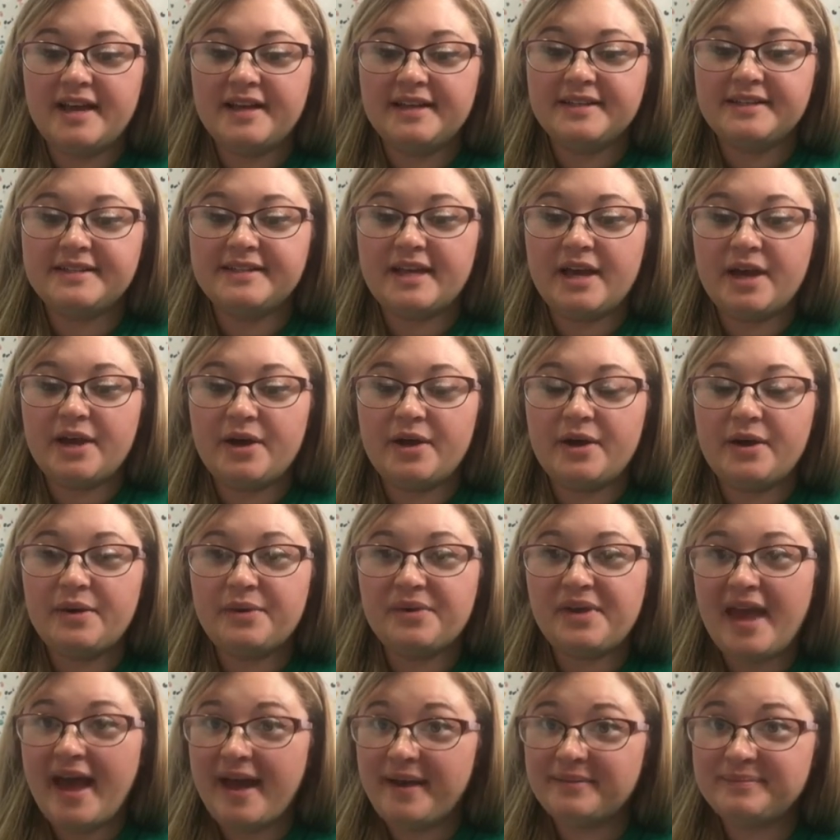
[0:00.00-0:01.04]
So
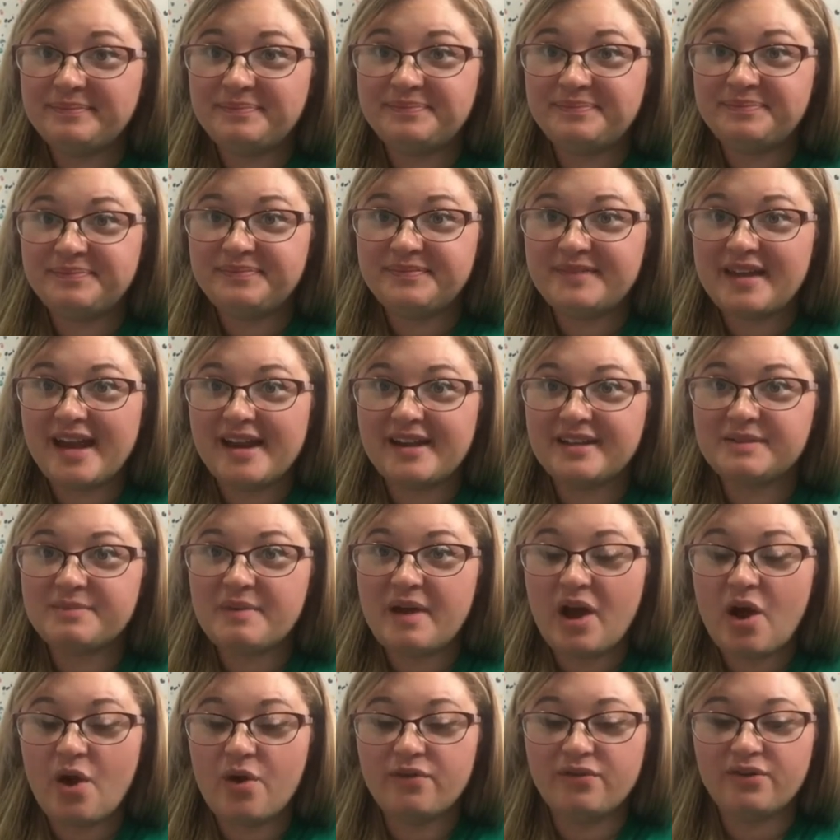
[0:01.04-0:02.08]
yeah, that is
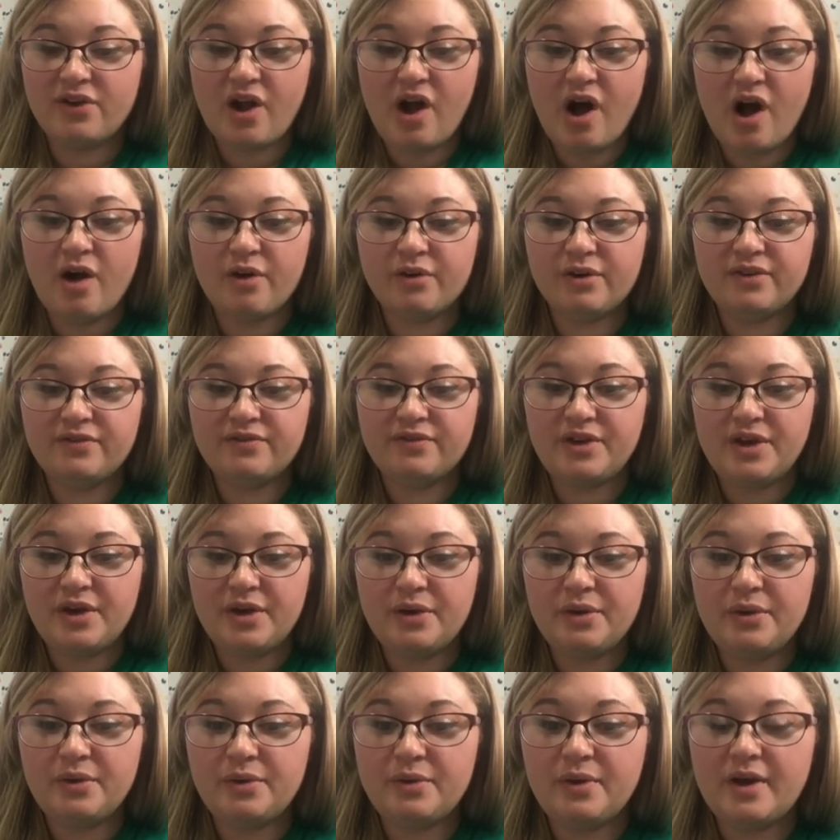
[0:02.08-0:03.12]
my overall
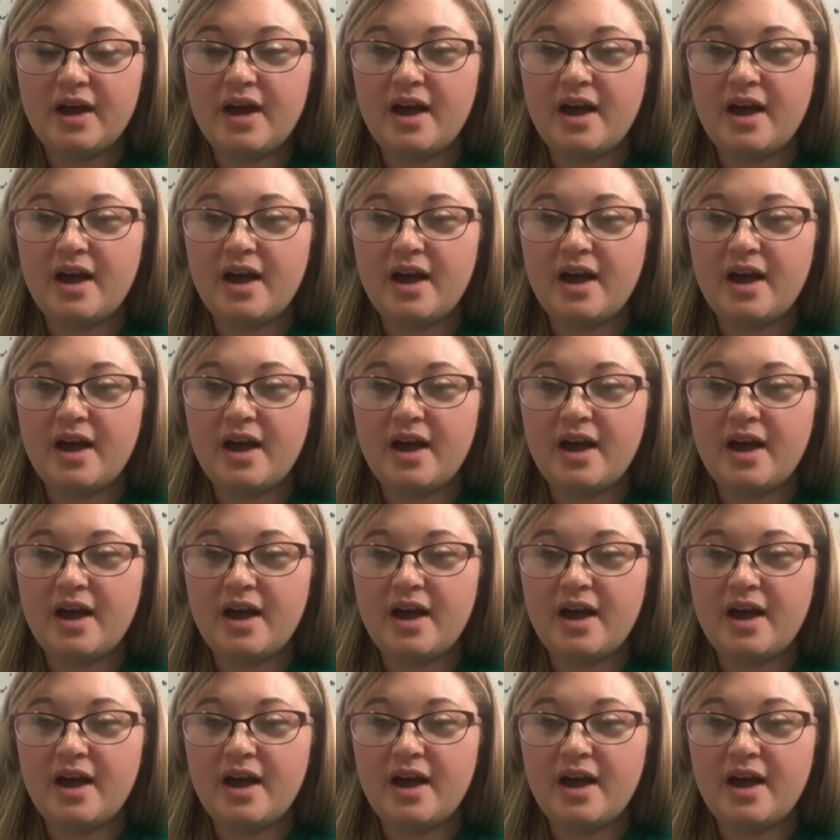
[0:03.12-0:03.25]
review